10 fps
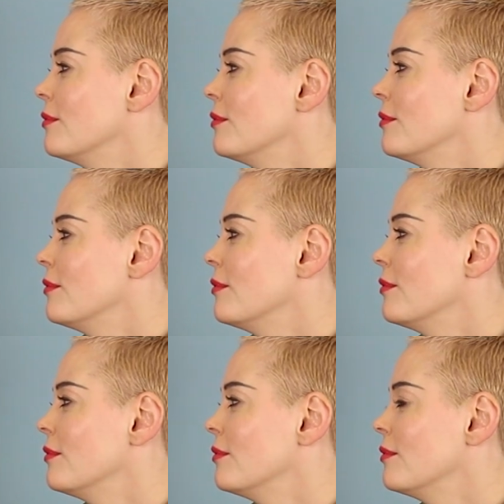
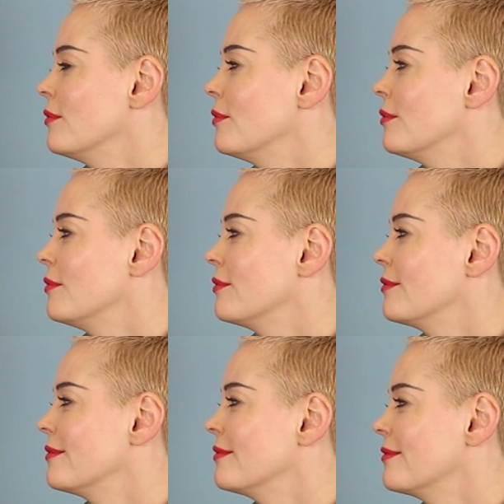
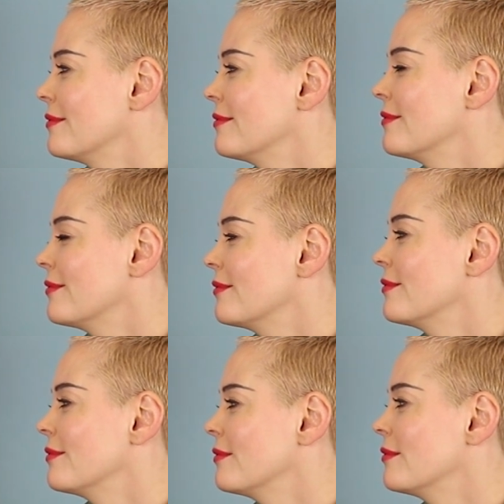
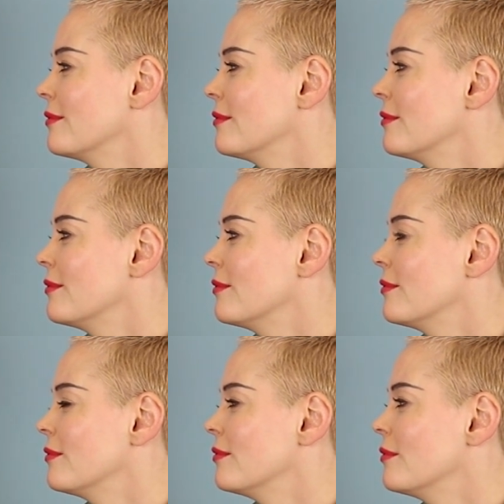
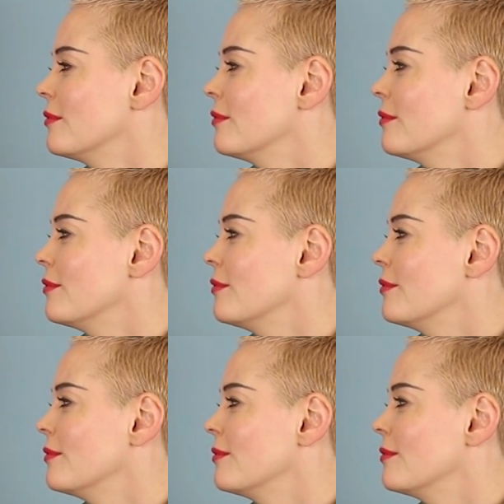
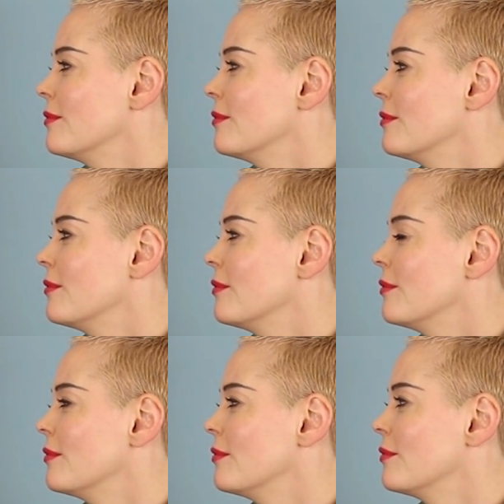
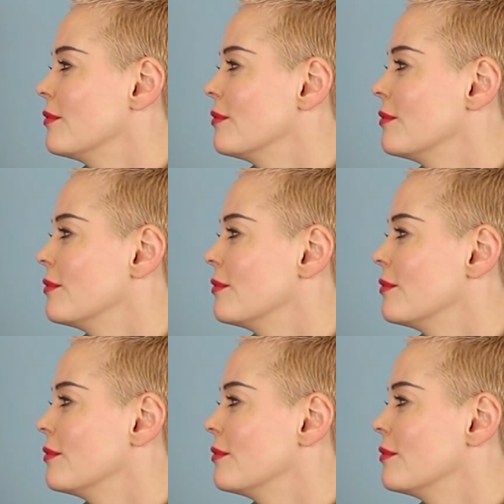No words are spoken by the person on screen.